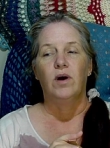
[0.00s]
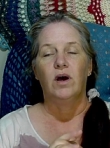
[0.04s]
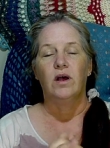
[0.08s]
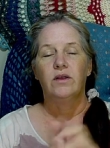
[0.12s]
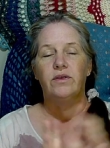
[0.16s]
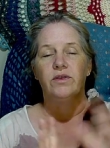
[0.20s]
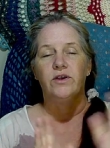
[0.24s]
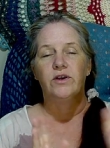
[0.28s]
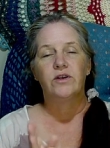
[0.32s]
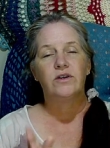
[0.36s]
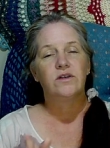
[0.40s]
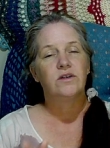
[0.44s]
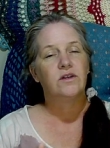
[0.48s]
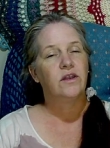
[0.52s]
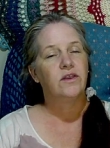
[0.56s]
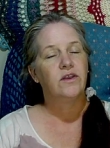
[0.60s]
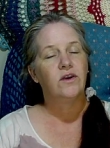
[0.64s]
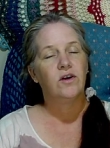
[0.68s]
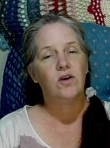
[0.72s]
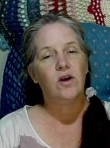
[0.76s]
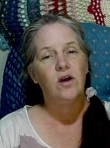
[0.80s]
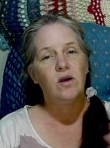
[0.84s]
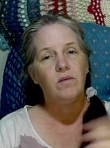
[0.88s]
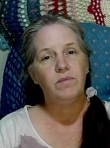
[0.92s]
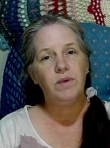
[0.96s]
there, there
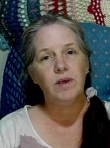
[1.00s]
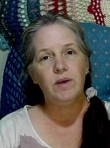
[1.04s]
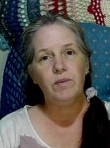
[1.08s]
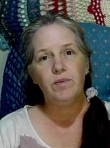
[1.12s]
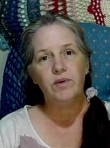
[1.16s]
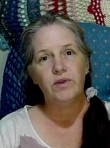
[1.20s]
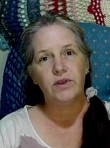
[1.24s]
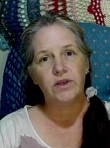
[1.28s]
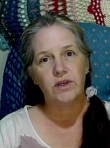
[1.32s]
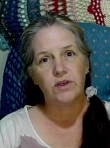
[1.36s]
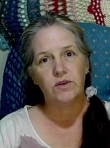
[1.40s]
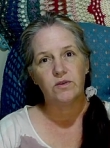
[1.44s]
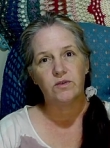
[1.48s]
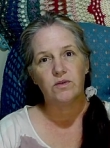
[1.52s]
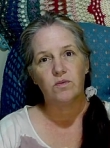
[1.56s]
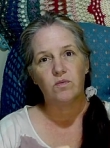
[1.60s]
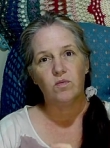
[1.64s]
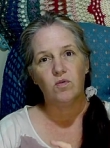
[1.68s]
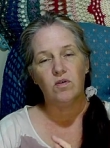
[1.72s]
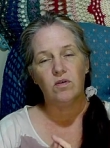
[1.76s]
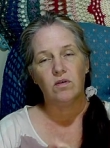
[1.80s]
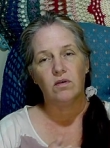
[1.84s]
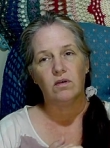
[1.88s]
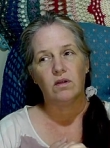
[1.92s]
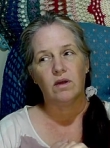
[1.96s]
are people that use
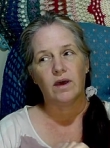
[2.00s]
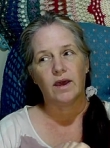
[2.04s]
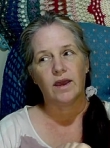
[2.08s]
wool,